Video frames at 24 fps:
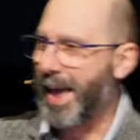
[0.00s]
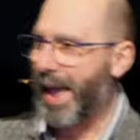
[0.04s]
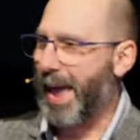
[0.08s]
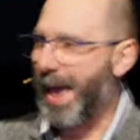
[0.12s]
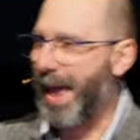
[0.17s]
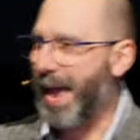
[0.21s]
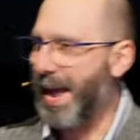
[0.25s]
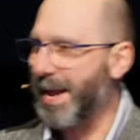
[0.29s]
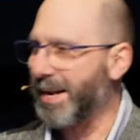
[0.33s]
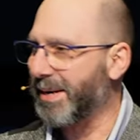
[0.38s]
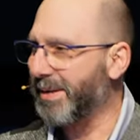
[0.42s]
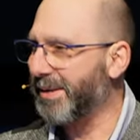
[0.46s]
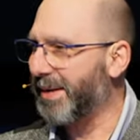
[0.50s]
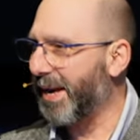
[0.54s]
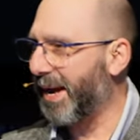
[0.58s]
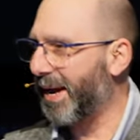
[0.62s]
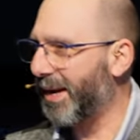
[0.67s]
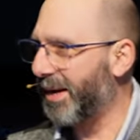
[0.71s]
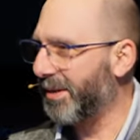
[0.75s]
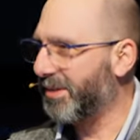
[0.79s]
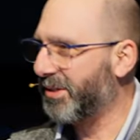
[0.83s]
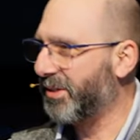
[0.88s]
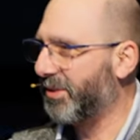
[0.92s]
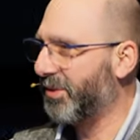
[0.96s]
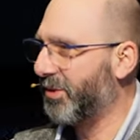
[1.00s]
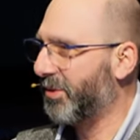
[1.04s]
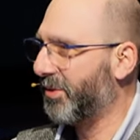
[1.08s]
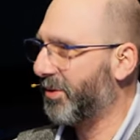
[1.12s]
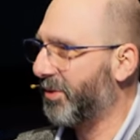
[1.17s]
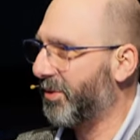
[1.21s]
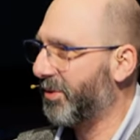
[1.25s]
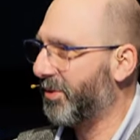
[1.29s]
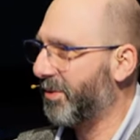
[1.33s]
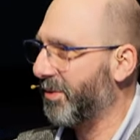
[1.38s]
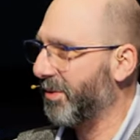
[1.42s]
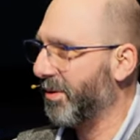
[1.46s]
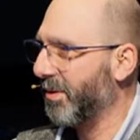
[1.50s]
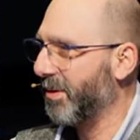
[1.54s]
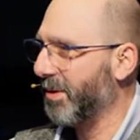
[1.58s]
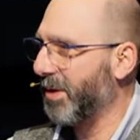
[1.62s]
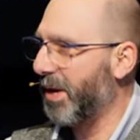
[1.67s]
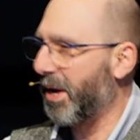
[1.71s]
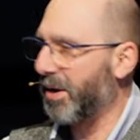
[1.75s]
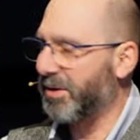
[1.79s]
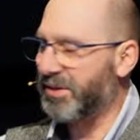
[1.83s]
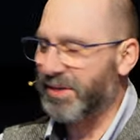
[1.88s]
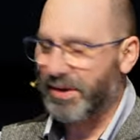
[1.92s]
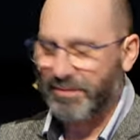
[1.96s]
And you
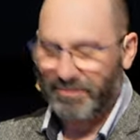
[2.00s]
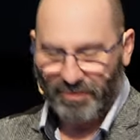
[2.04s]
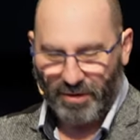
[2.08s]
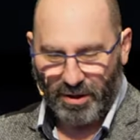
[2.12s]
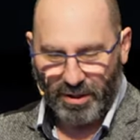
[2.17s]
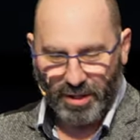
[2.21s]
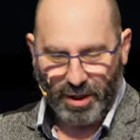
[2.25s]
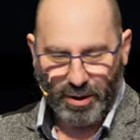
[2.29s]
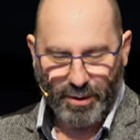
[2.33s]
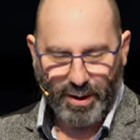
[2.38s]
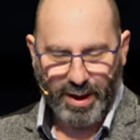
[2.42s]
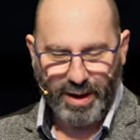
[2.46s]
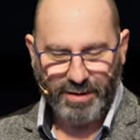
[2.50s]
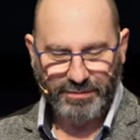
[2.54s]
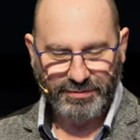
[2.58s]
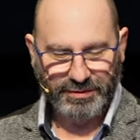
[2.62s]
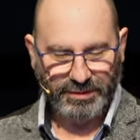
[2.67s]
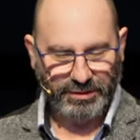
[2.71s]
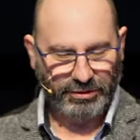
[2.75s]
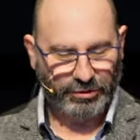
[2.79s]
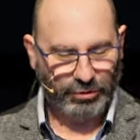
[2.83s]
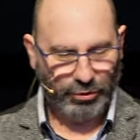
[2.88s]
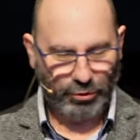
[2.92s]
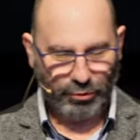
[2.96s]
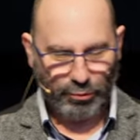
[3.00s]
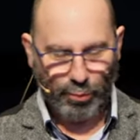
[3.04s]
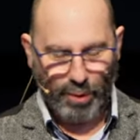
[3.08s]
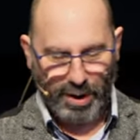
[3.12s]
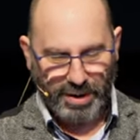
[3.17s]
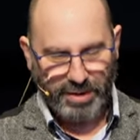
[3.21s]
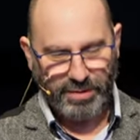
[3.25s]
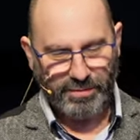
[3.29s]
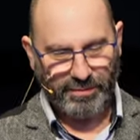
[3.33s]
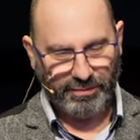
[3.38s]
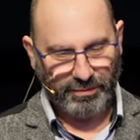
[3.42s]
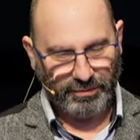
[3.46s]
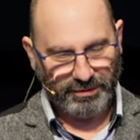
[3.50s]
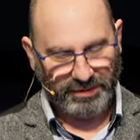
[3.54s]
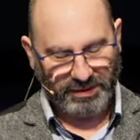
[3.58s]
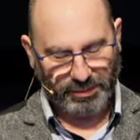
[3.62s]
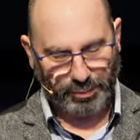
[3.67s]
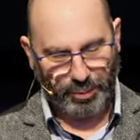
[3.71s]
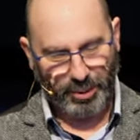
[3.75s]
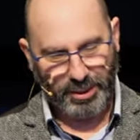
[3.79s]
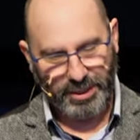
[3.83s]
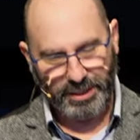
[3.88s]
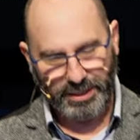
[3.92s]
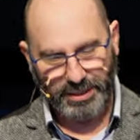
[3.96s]
know, to follow after two wonderful
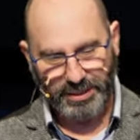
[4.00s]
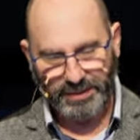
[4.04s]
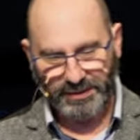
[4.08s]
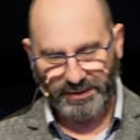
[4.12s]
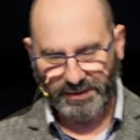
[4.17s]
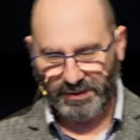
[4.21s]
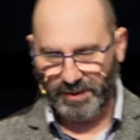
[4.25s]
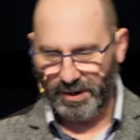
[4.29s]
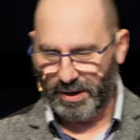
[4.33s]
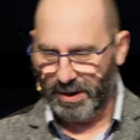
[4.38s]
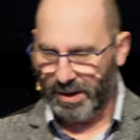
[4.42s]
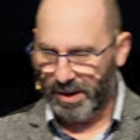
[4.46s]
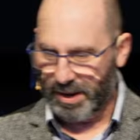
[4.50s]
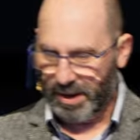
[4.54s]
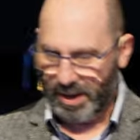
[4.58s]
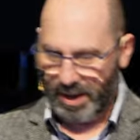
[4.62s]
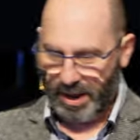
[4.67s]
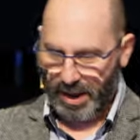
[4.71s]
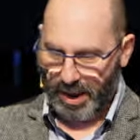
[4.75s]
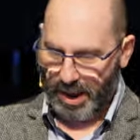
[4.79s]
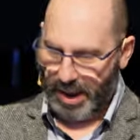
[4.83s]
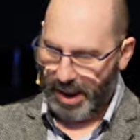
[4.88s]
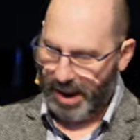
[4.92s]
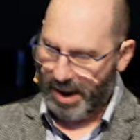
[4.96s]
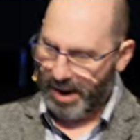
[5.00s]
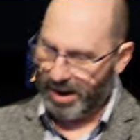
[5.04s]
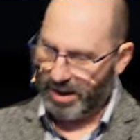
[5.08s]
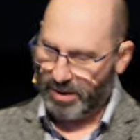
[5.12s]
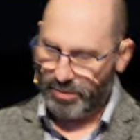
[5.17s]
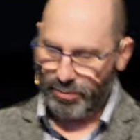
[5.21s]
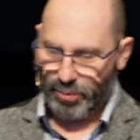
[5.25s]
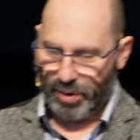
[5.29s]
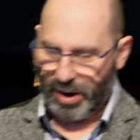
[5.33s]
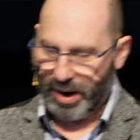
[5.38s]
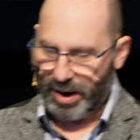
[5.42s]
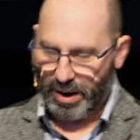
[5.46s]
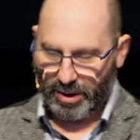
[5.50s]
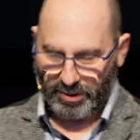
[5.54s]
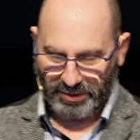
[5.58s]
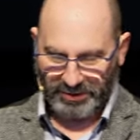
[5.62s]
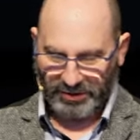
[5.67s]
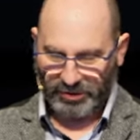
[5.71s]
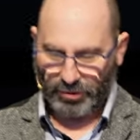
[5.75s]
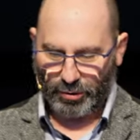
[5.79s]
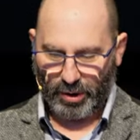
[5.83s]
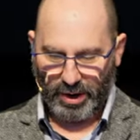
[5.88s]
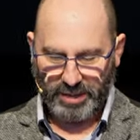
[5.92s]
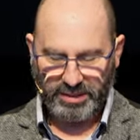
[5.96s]
speakers. And wow,
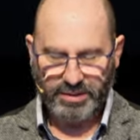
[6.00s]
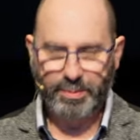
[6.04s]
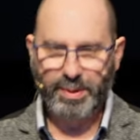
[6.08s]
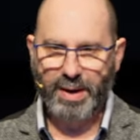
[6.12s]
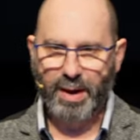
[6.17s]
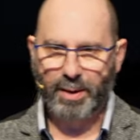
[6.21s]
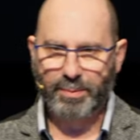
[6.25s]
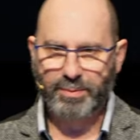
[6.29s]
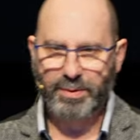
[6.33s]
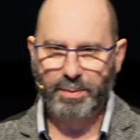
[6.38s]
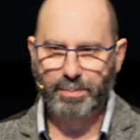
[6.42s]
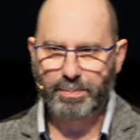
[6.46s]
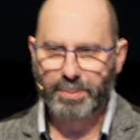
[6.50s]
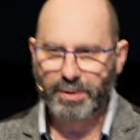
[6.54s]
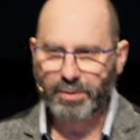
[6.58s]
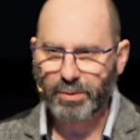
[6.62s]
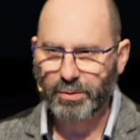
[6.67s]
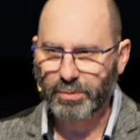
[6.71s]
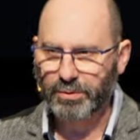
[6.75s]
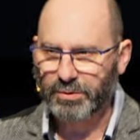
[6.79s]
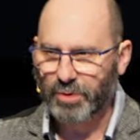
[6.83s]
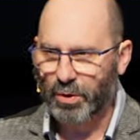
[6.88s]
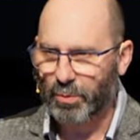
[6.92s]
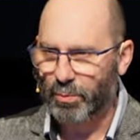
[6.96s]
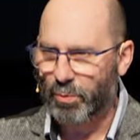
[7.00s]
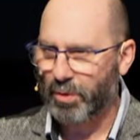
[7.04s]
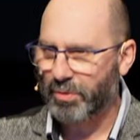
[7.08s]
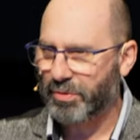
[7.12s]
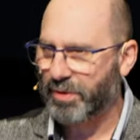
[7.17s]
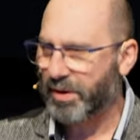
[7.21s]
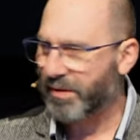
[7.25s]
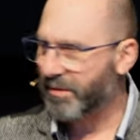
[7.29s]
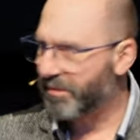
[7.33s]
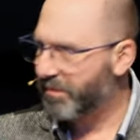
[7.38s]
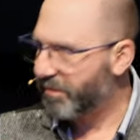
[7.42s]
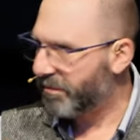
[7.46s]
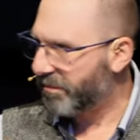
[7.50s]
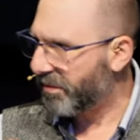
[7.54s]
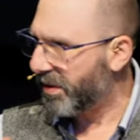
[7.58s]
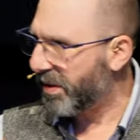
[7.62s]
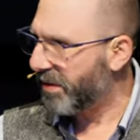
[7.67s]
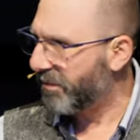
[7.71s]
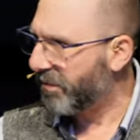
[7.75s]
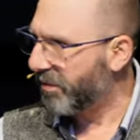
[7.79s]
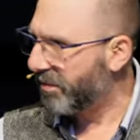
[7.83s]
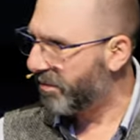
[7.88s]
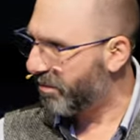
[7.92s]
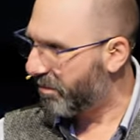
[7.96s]
it's great to be able to build on what
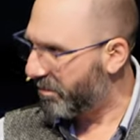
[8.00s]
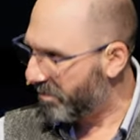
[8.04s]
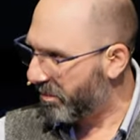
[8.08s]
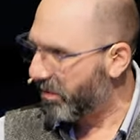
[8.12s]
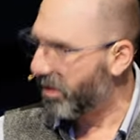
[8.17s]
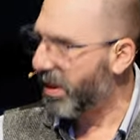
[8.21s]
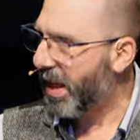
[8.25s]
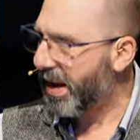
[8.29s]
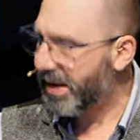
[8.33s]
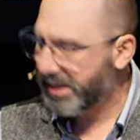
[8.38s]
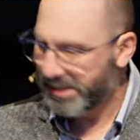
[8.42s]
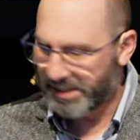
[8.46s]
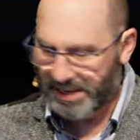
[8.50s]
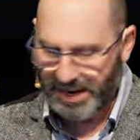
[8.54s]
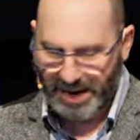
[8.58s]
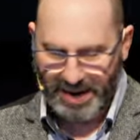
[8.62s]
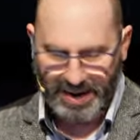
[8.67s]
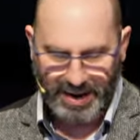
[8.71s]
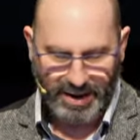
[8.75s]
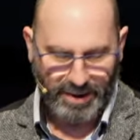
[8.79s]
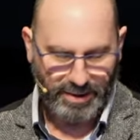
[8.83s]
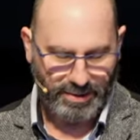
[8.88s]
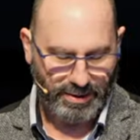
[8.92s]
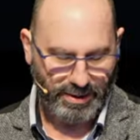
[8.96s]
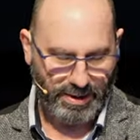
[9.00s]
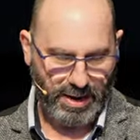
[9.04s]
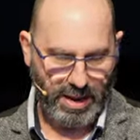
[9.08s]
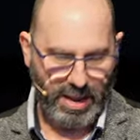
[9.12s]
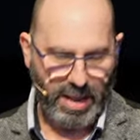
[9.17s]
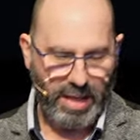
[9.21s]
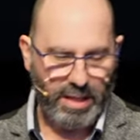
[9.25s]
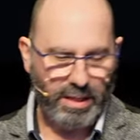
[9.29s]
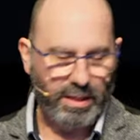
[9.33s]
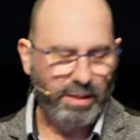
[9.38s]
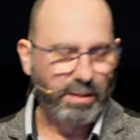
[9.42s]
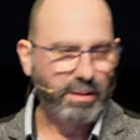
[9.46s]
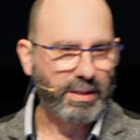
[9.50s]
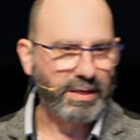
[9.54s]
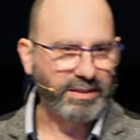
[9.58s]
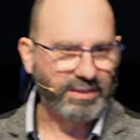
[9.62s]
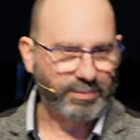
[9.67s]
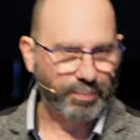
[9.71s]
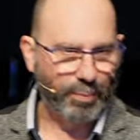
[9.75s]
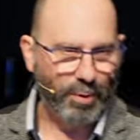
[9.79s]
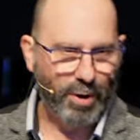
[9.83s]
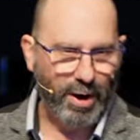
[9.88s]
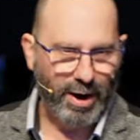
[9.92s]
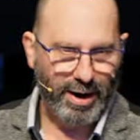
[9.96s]
they've laid down. Let's
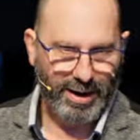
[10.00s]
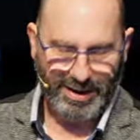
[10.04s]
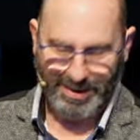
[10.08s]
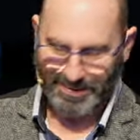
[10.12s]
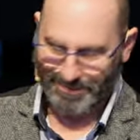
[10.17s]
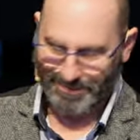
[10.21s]
pray.